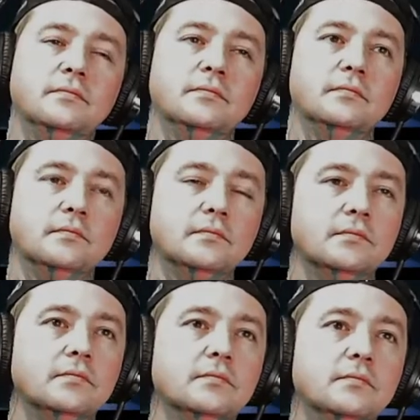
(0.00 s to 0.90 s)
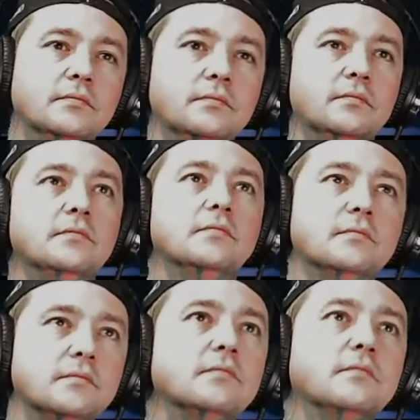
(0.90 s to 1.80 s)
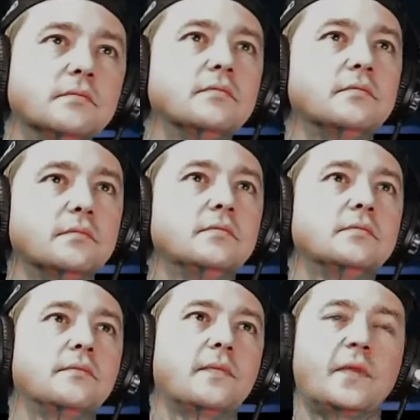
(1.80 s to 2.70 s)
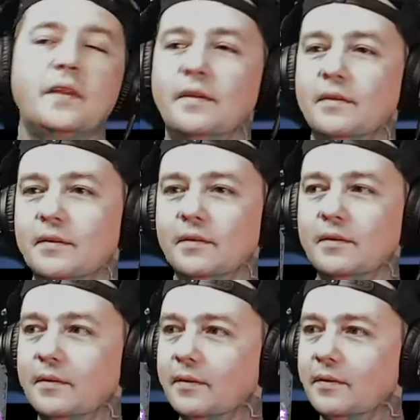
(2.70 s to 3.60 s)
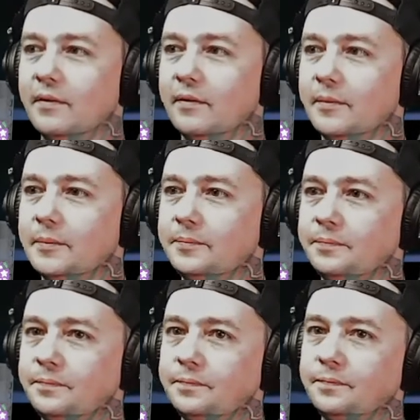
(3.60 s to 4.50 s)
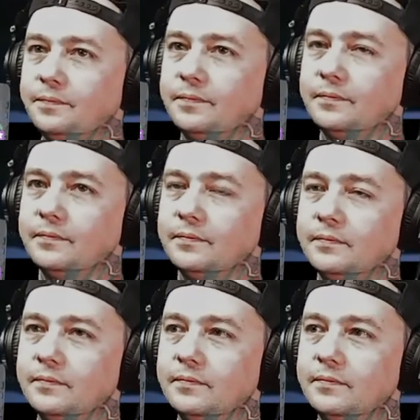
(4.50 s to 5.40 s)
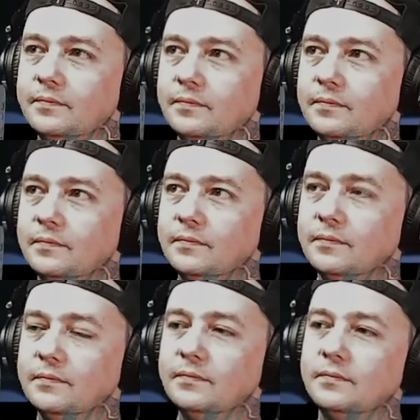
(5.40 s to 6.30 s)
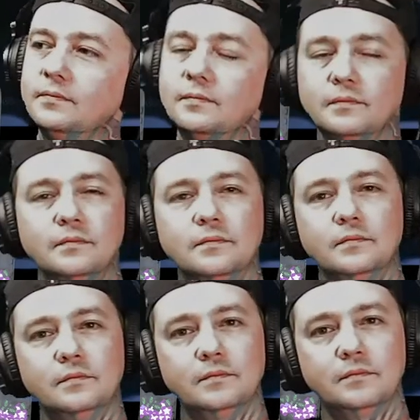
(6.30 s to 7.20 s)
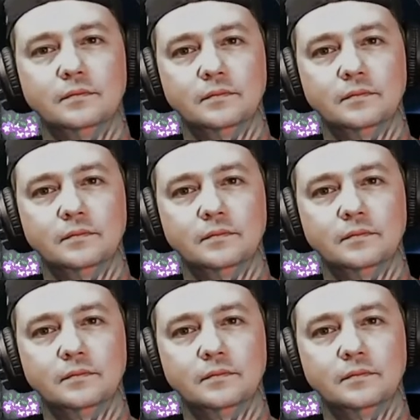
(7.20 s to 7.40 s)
[no speech]